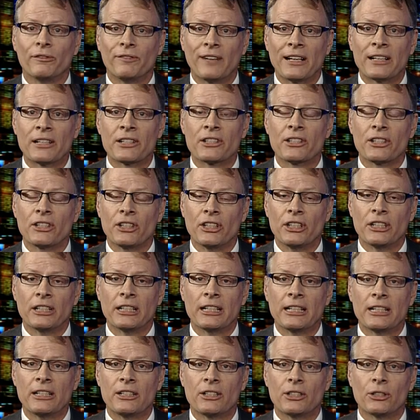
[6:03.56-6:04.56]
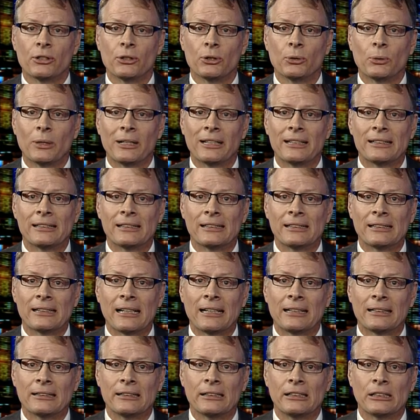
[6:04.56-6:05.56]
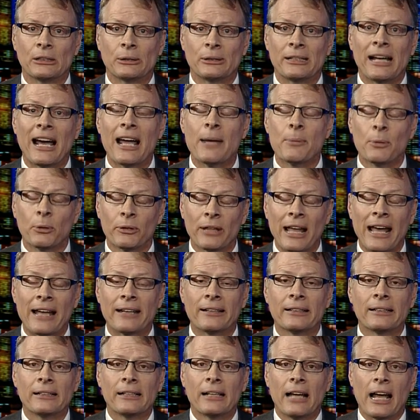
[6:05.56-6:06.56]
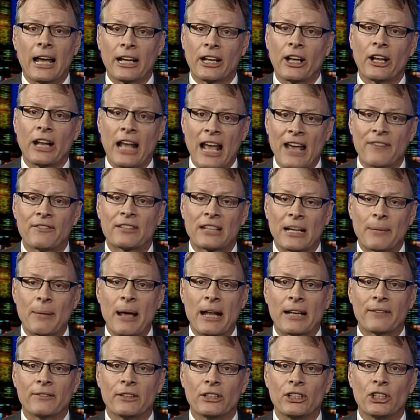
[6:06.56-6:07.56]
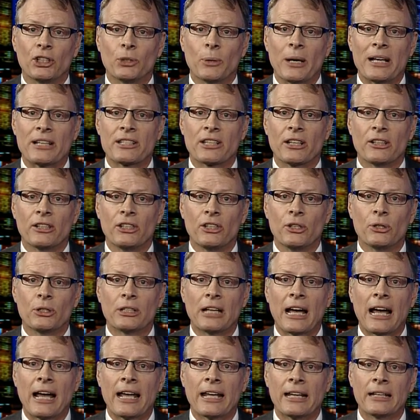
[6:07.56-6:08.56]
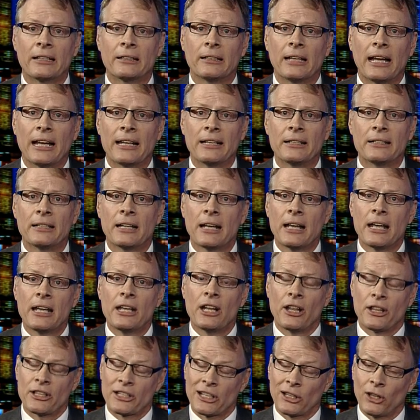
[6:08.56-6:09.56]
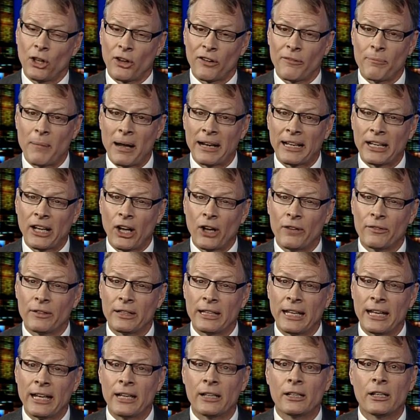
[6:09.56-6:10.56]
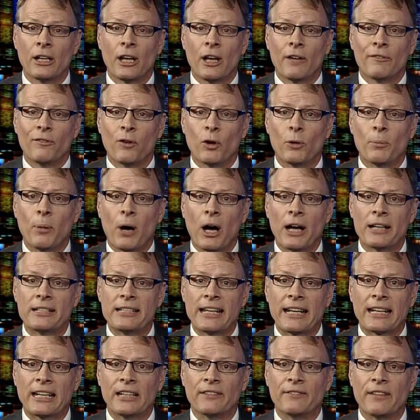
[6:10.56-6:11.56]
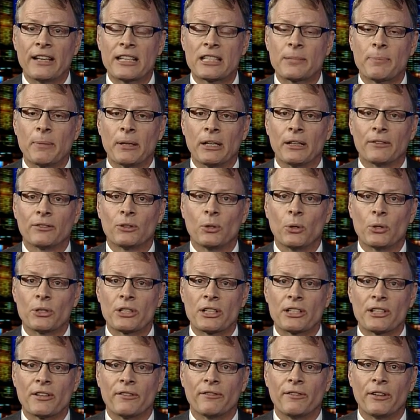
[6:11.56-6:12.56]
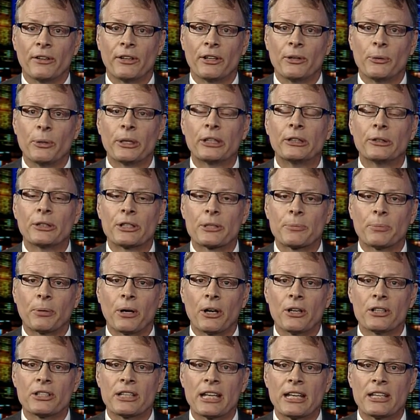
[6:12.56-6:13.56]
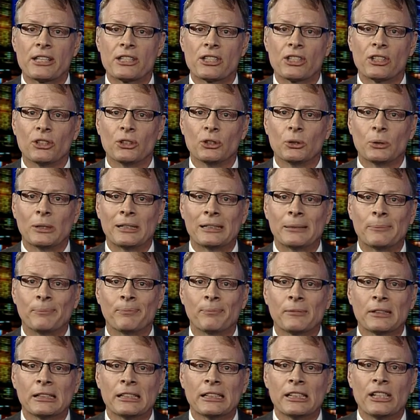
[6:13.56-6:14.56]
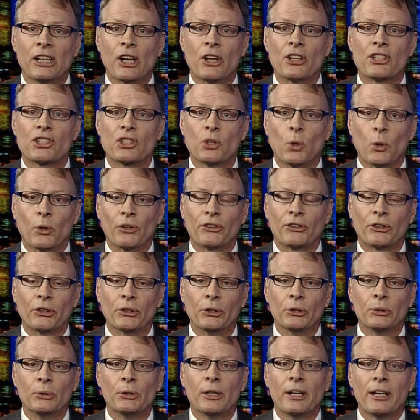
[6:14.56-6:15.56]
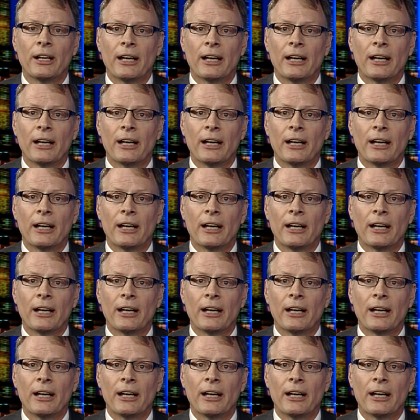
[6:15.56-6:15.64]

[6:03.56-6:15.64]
funds that you need to, uh, uh, you know, enable that are going to have to come out of the US and the UK. And, and you know, there's a lot of money over there for biotech investment. Of course, it's a very rigorous process to um, you know, sort through